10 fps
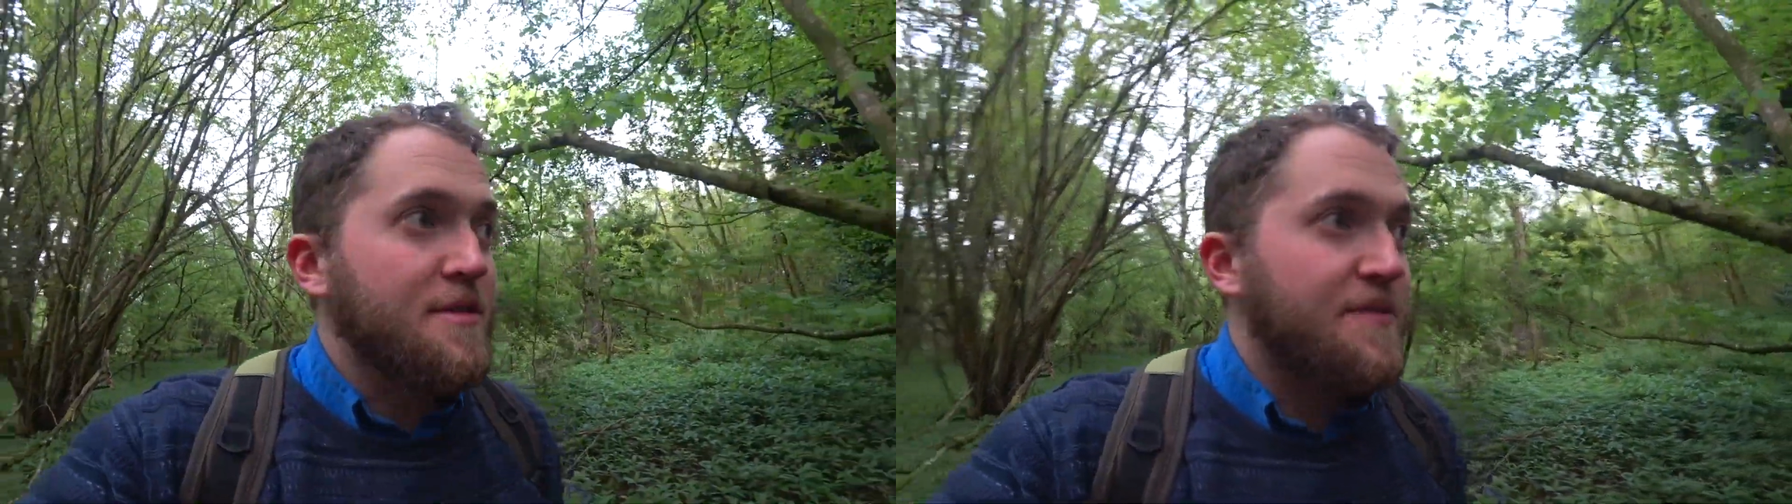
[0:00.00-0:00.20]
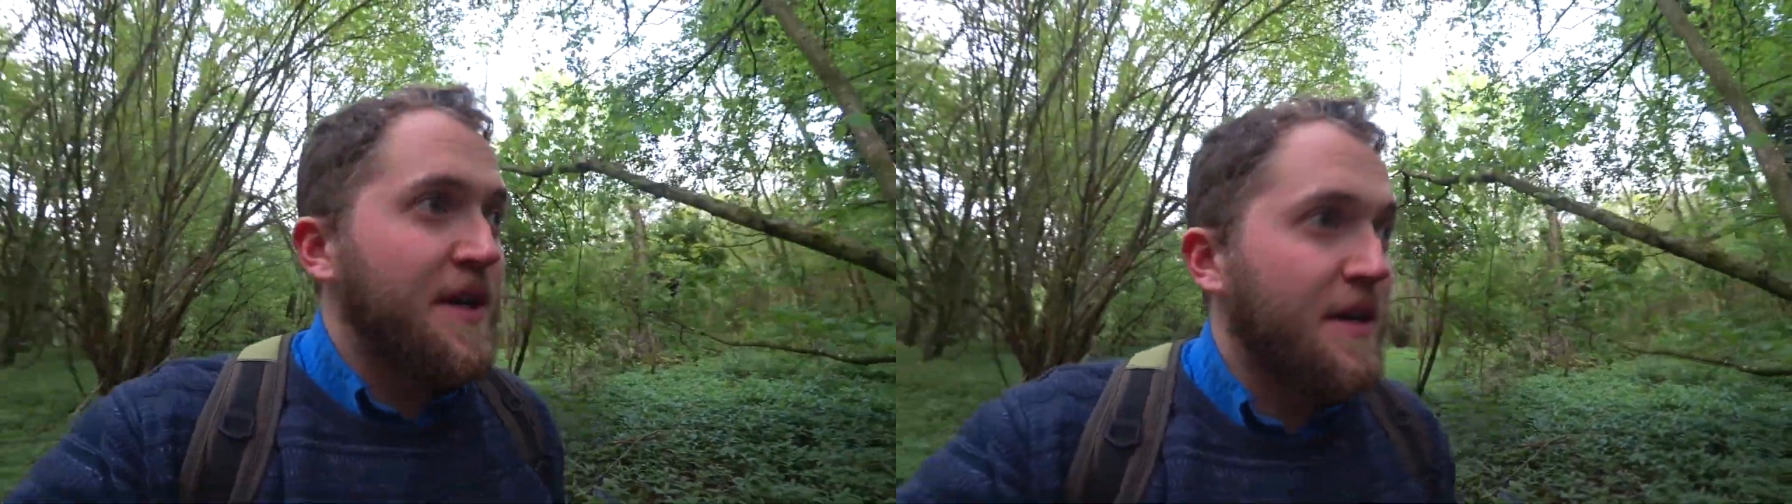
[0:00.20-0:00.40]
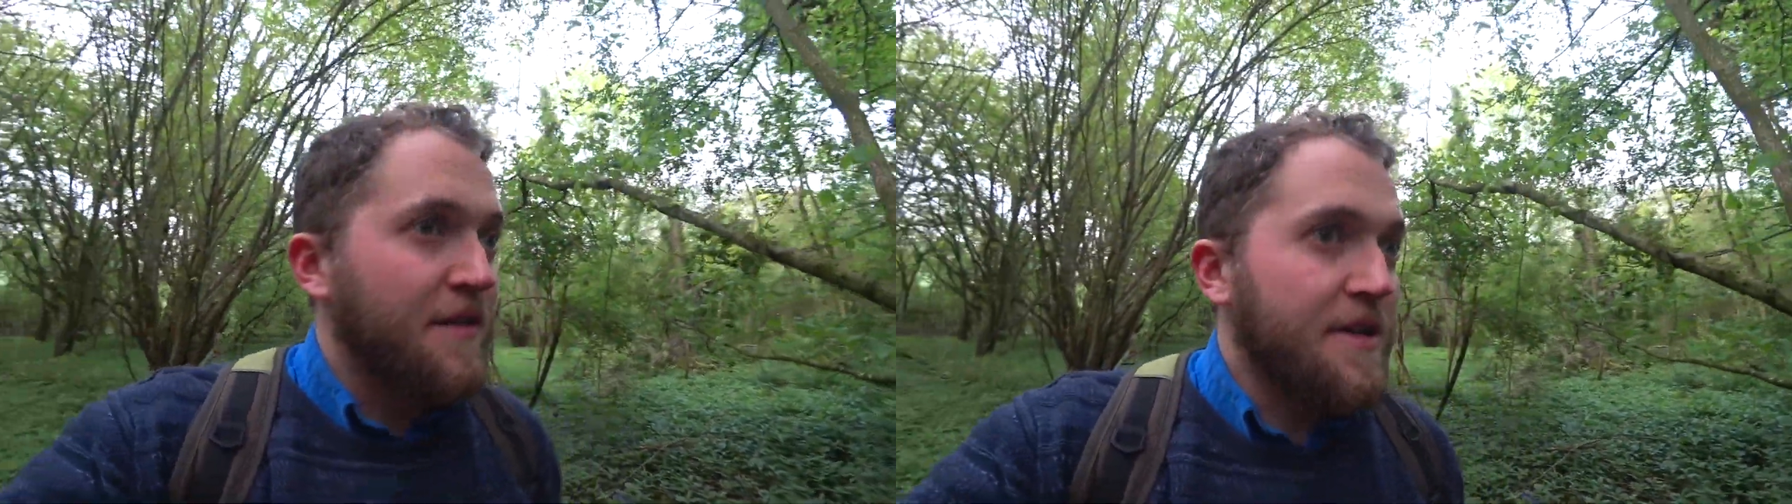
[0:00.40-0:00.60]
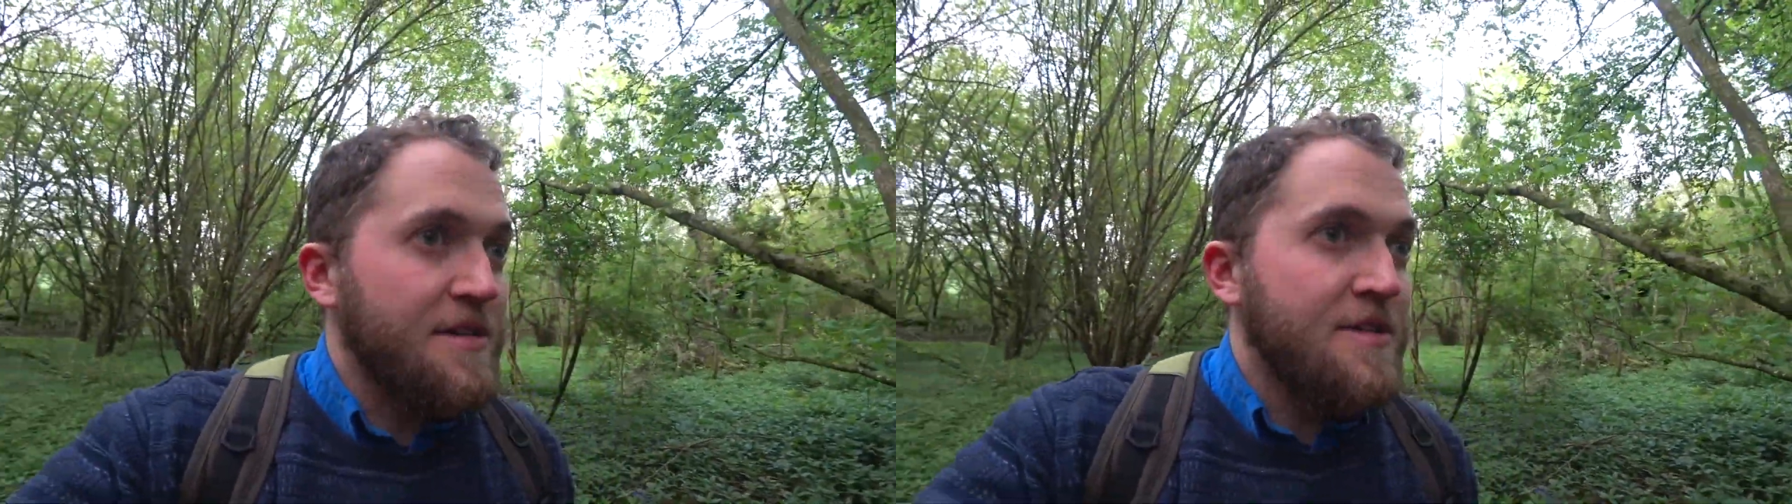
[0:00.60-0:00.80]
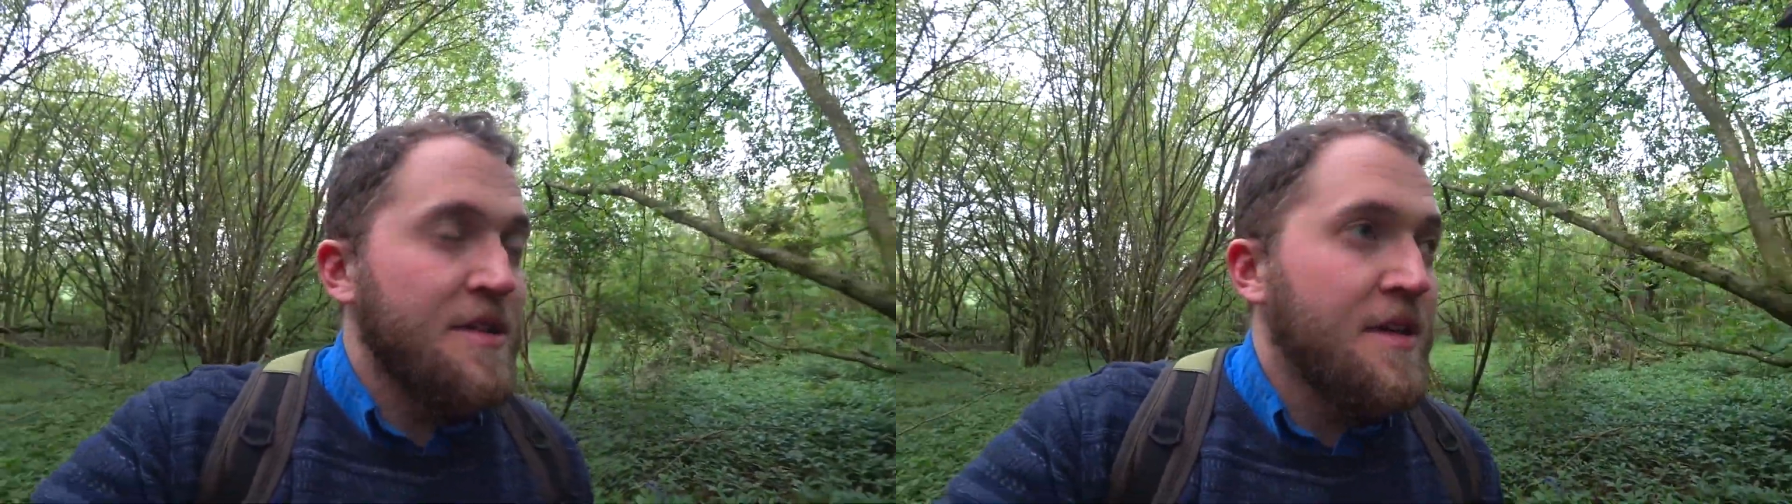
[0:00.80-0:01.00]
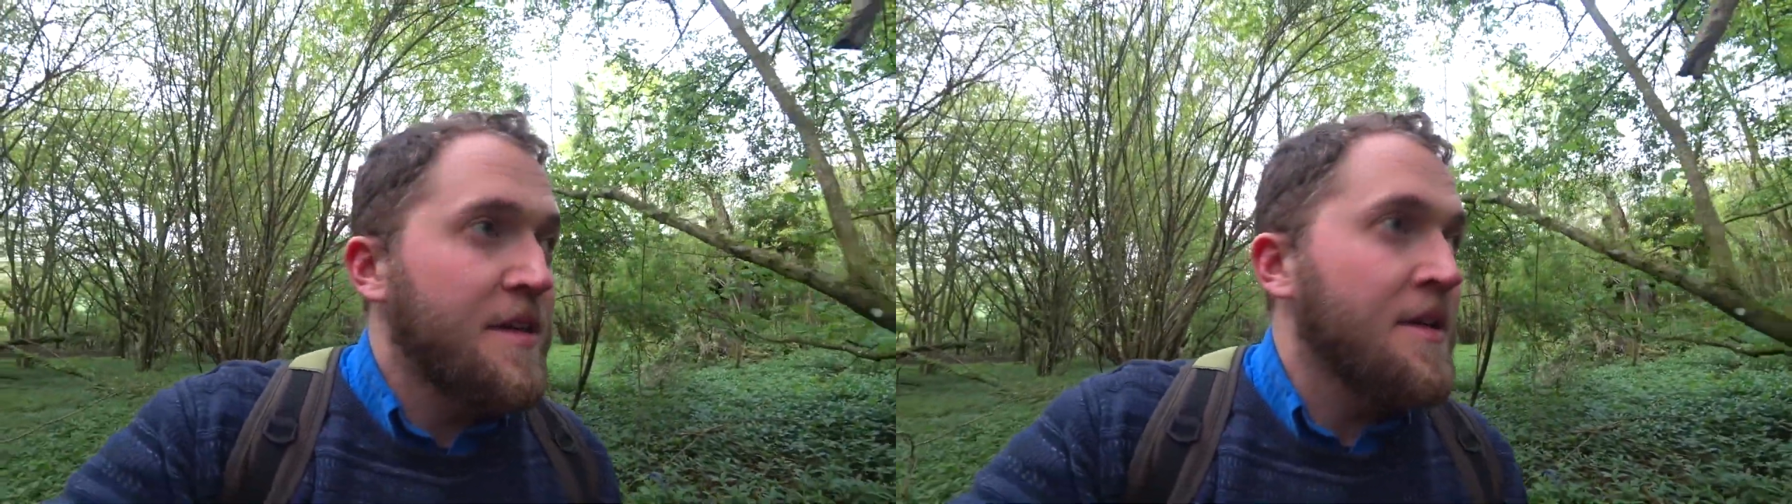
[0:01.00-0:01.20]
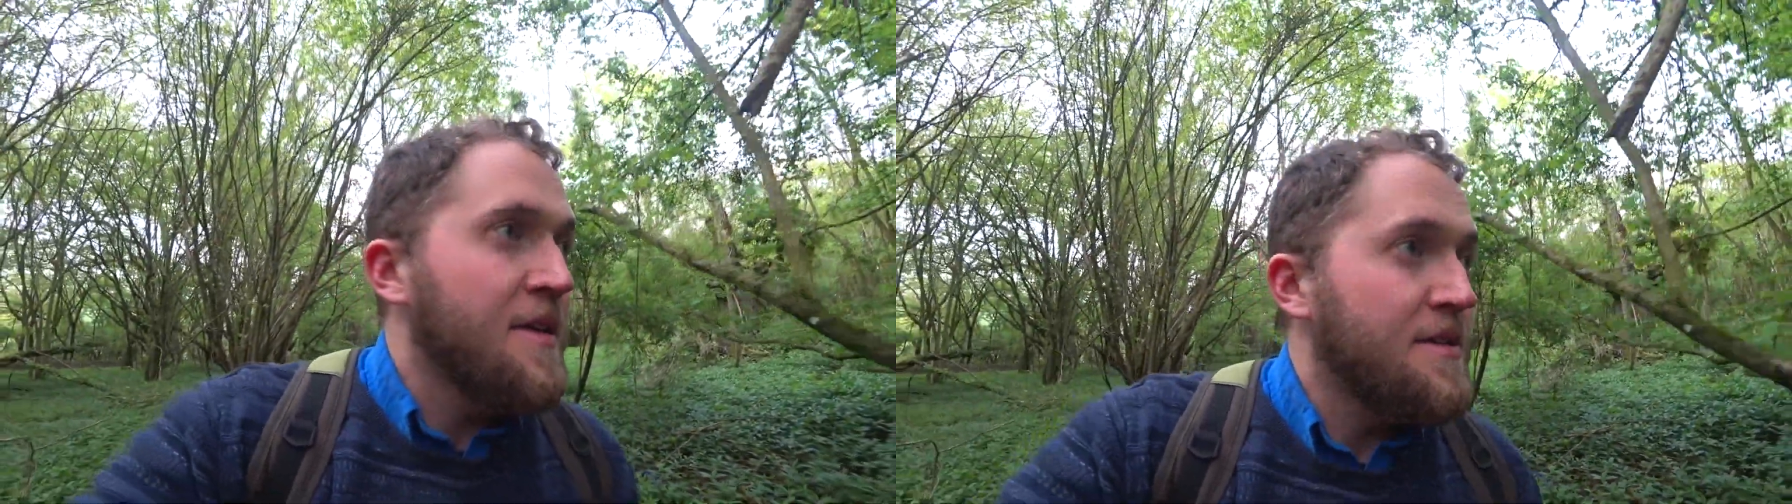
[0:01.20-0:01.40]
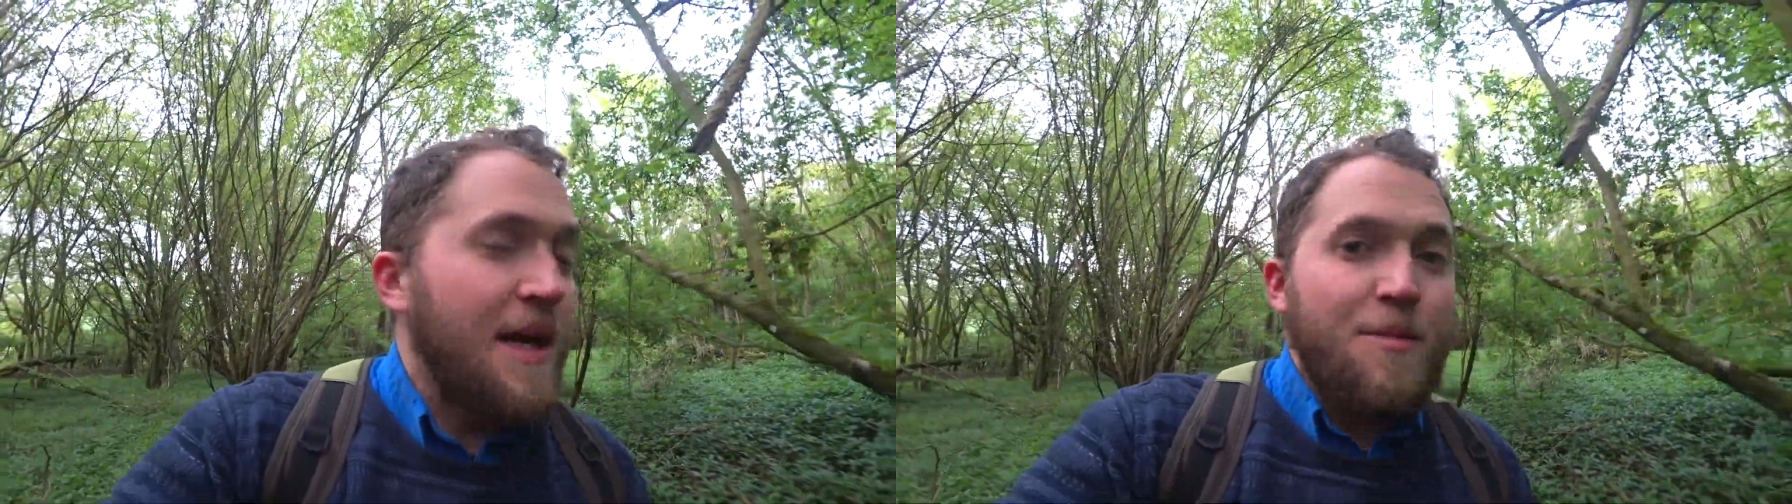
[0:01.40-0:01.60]
or fairies
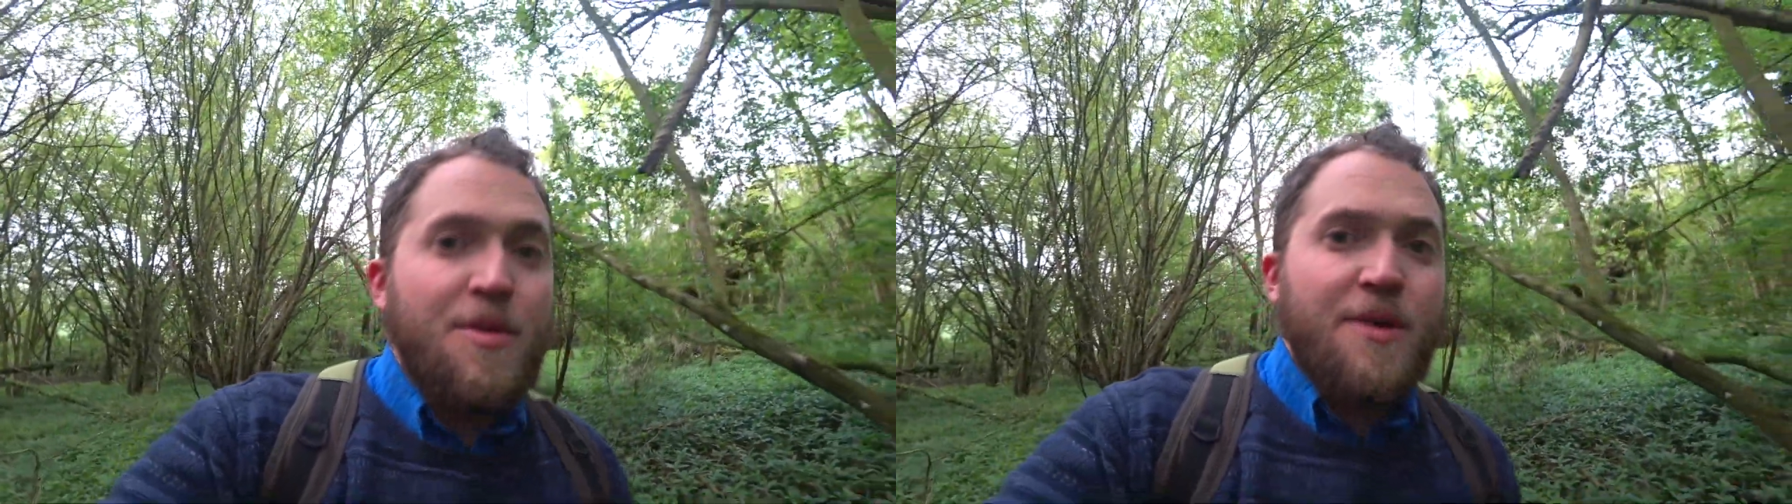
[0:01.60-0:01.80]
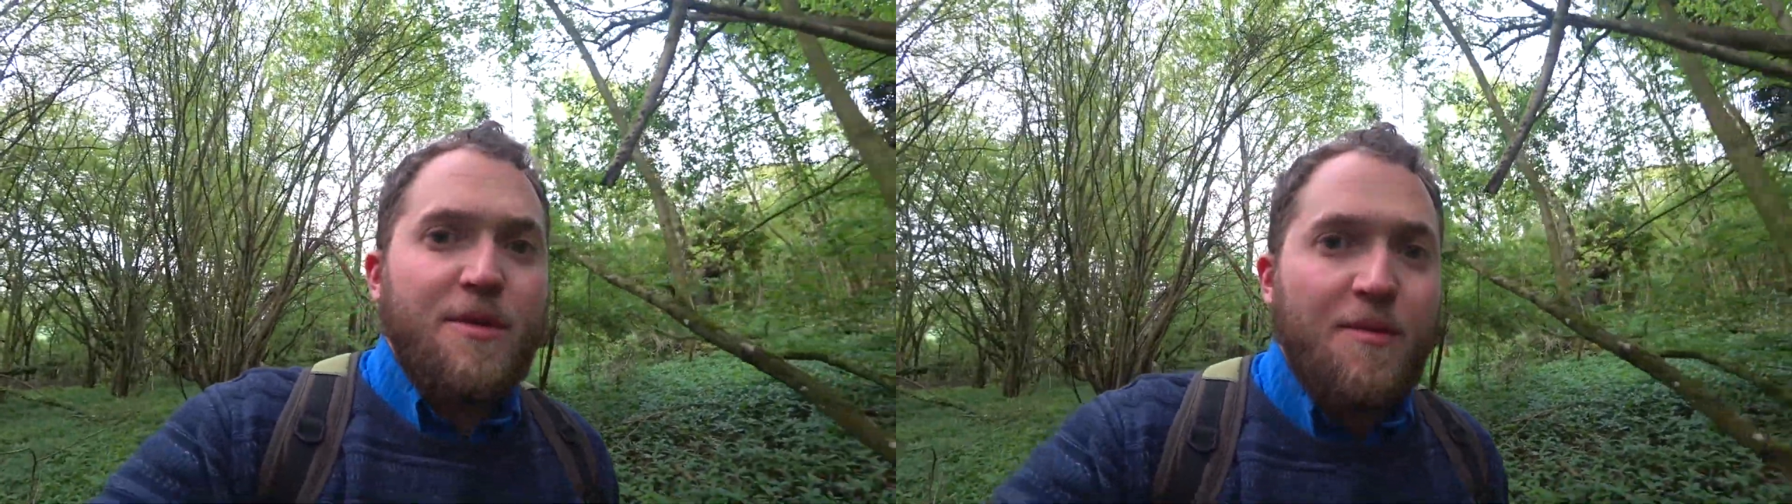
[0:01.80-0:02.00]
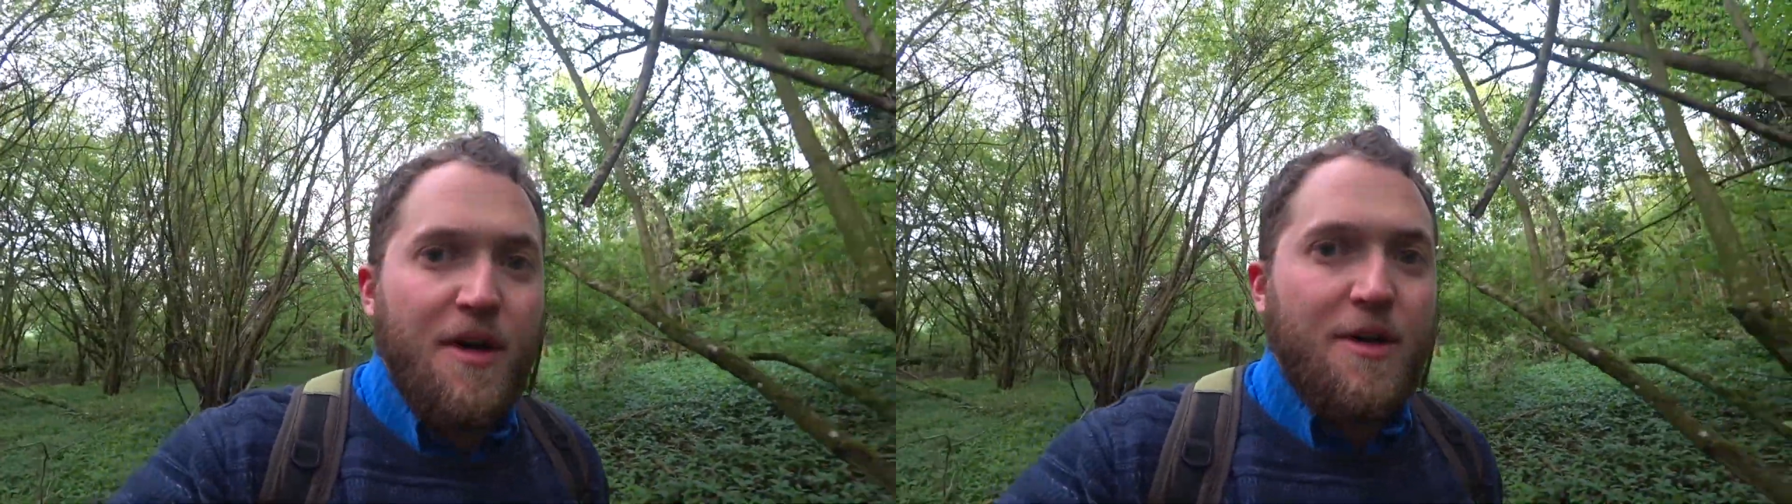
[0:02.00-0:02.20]
tampering with my